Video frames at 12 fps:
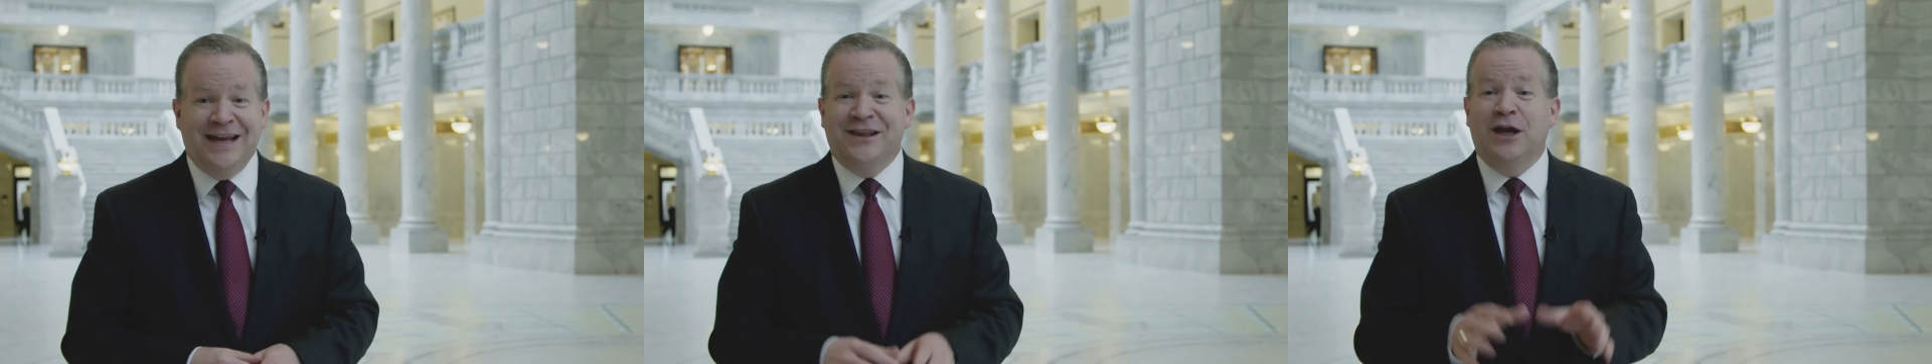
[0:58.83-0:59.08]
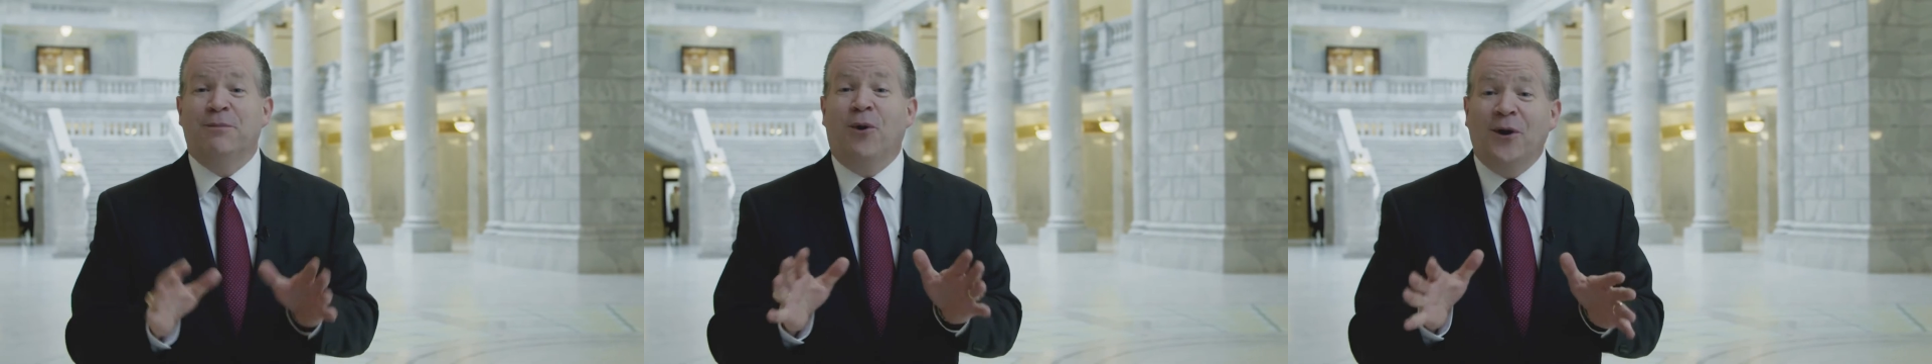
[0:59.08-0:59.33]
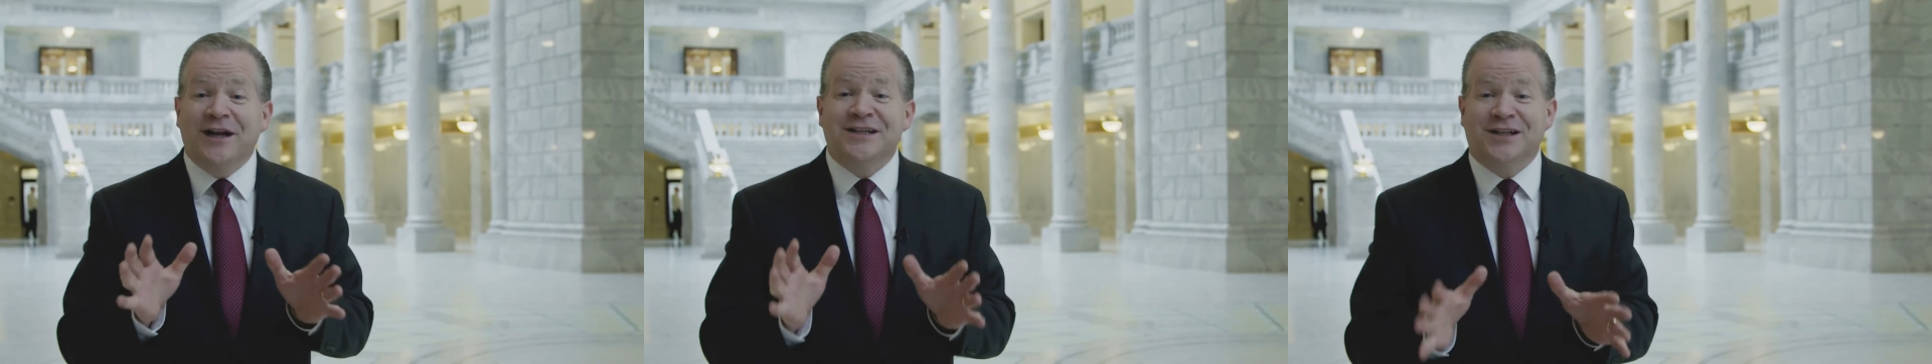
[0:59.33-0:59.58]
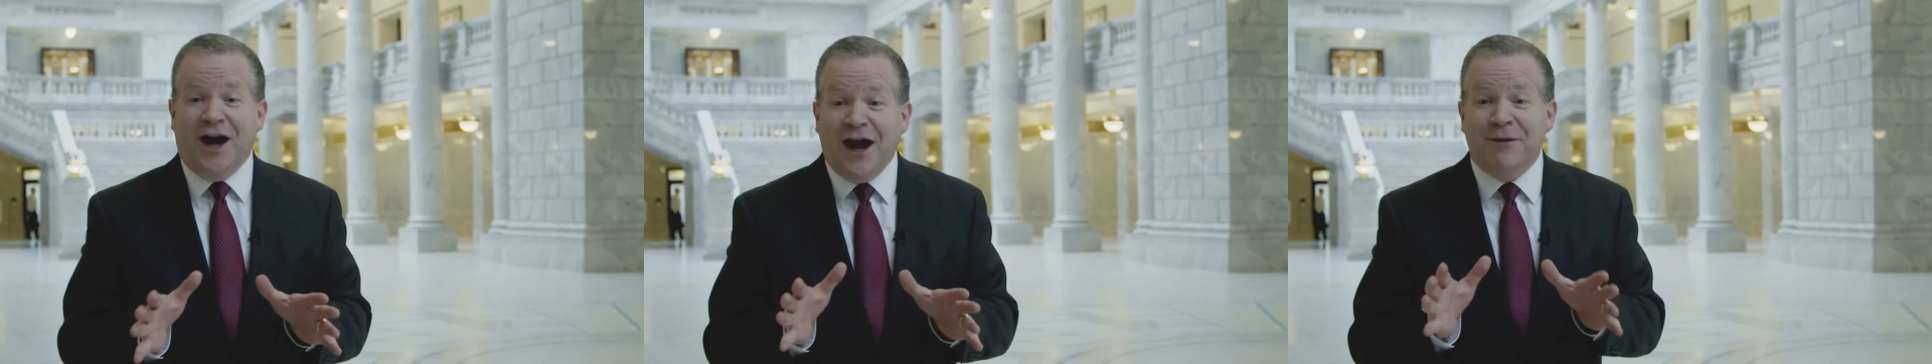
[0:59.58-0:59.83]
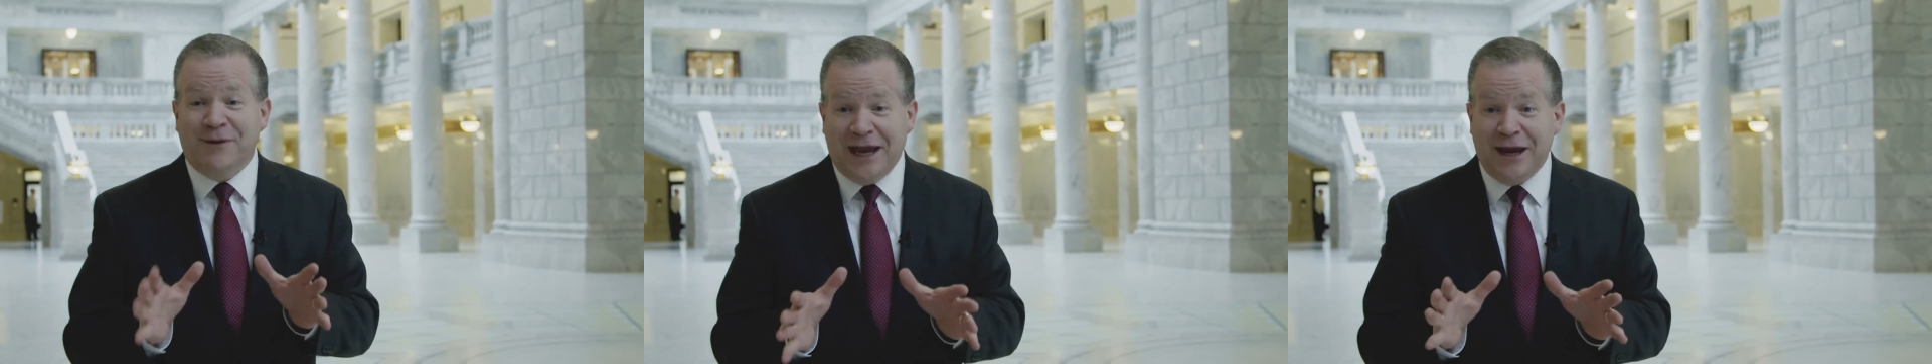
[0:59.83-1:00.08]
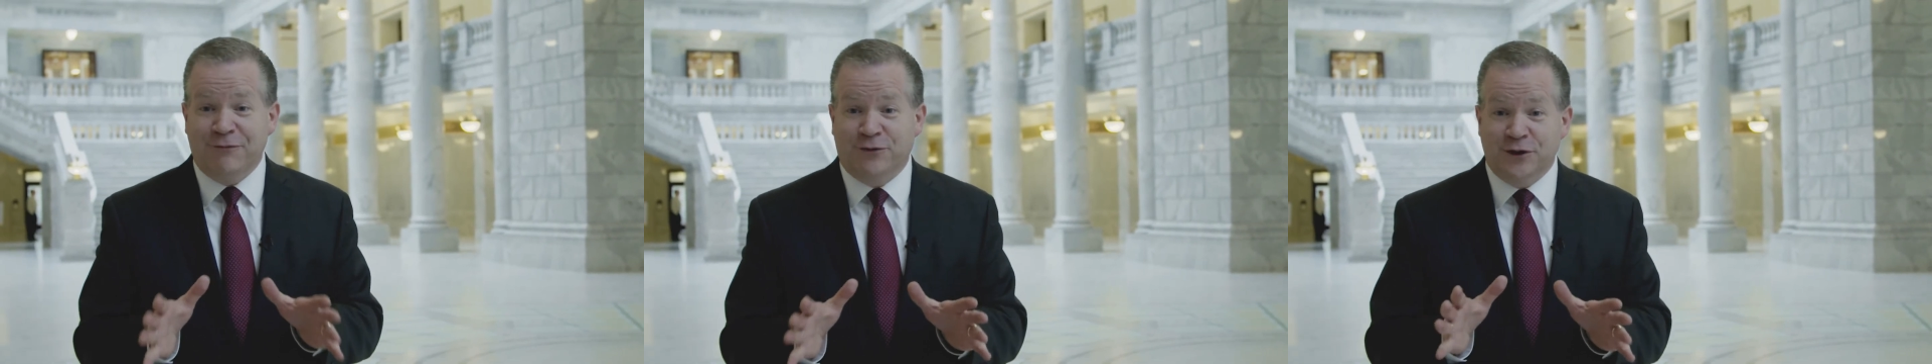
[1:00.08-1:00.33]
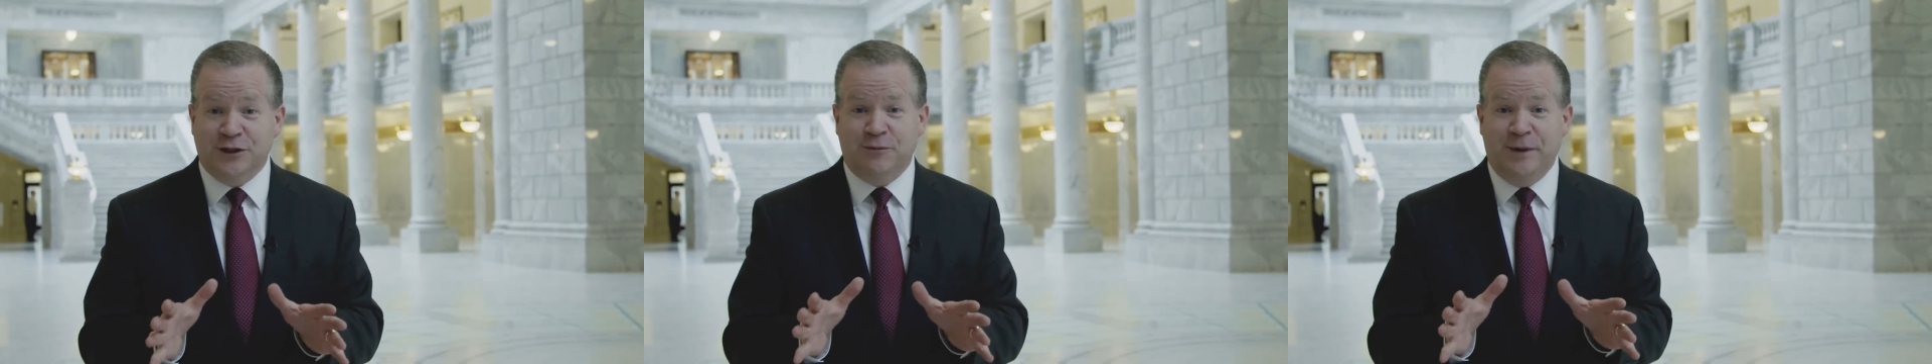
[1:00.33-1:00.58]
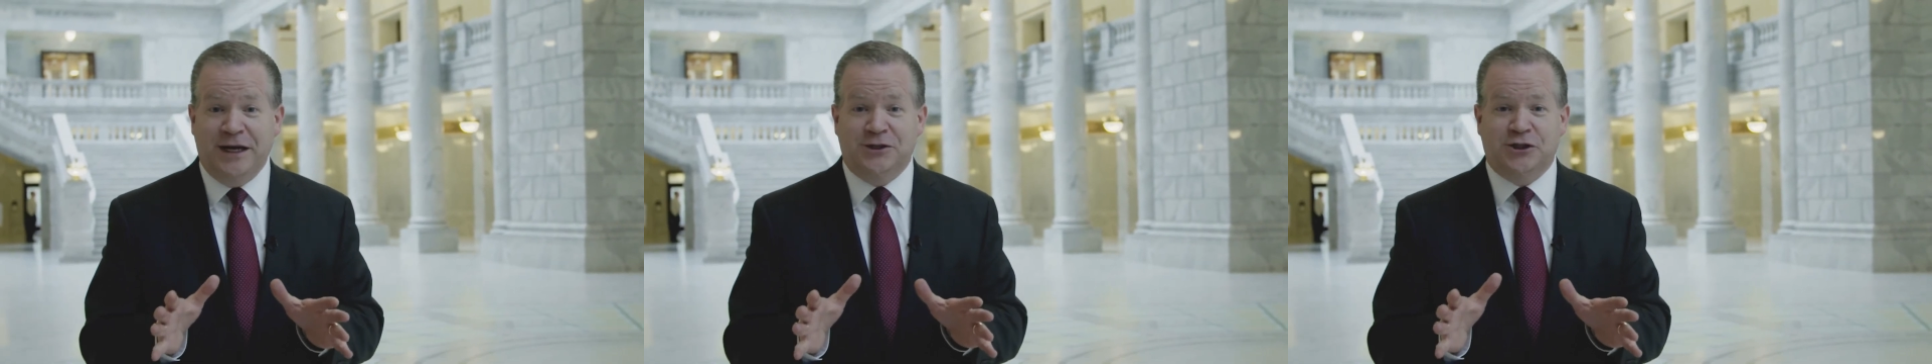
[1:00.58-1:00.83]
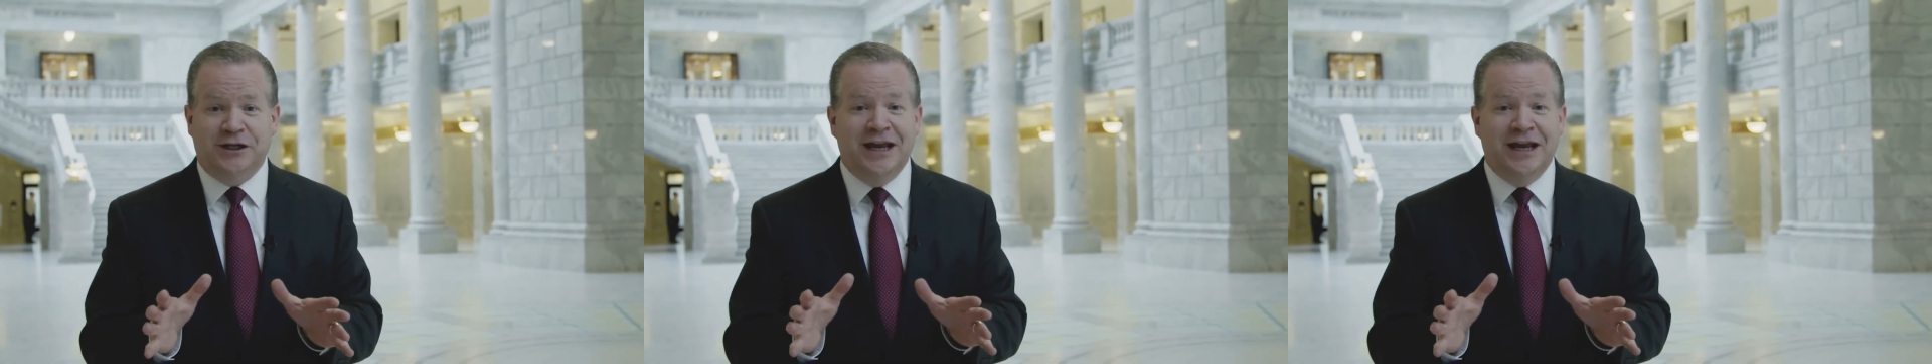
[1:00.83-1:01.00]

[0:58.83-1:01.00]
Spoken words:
The appointed time came for the speech,